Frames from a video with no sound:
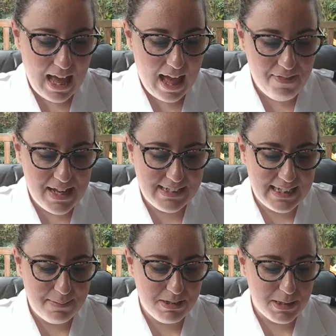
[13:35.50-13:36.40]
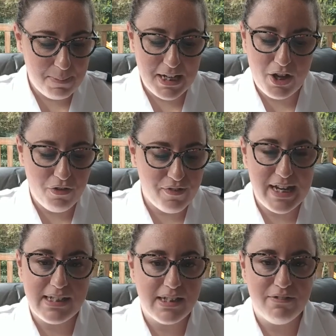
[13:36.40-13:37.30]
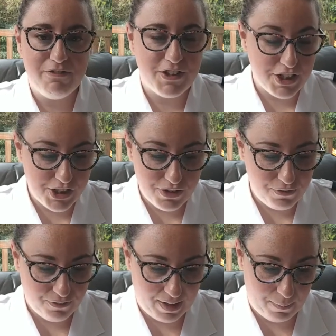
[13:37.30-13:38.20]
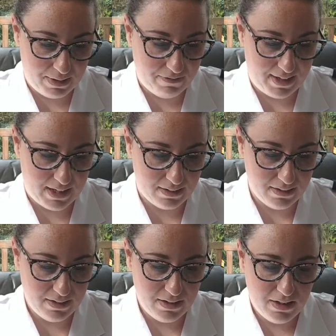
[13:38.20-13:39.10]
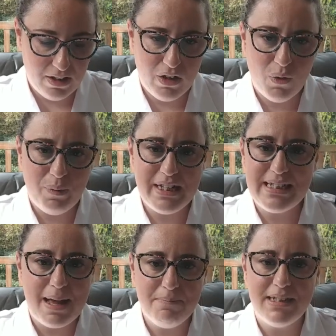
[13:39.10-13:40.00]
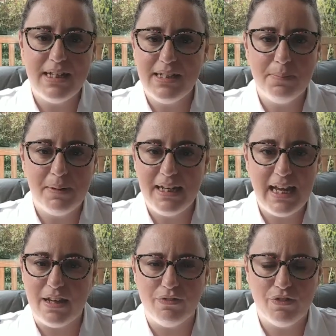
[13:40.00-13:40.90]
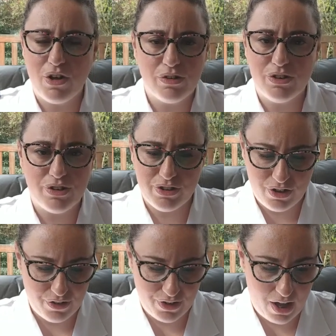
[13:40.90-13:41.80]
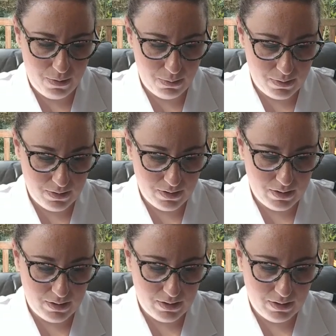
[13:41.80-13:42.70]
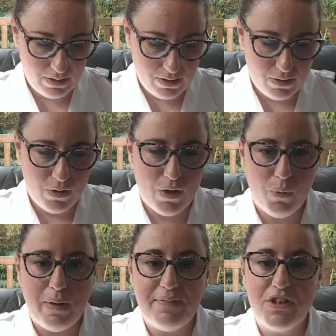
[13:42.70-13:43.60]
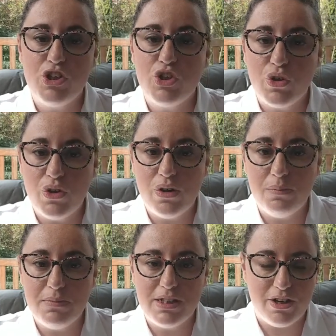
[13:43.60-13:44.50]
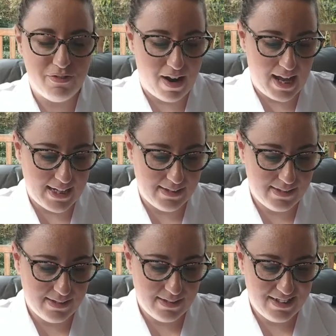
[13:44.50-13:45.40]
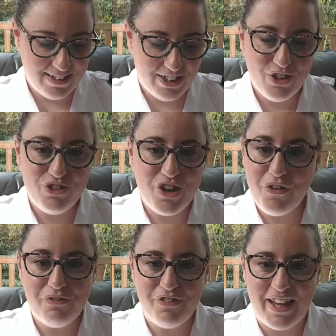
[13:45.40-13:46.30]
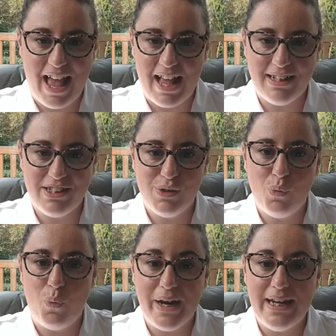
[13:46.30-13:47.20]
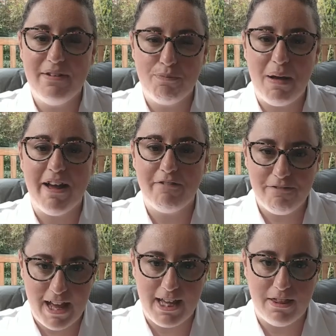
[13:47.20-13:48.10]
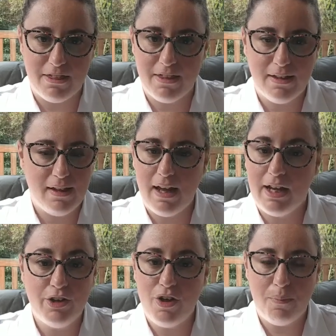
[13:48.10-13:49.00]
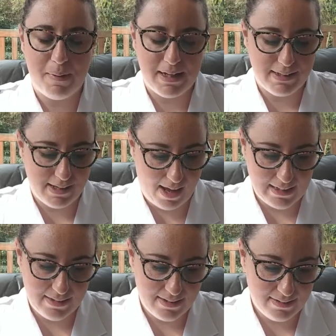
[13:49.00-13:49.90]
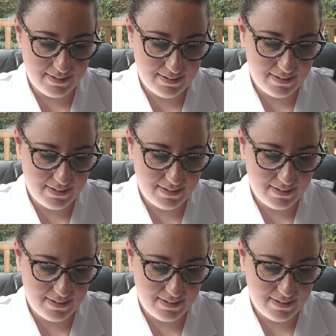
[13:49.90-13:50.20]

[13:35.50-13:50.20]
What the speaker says: And there seems to be no reason for the suffering we feel. We're tempted to believe God does not know. When the storms arise, don't forget we live by faith and not by sight.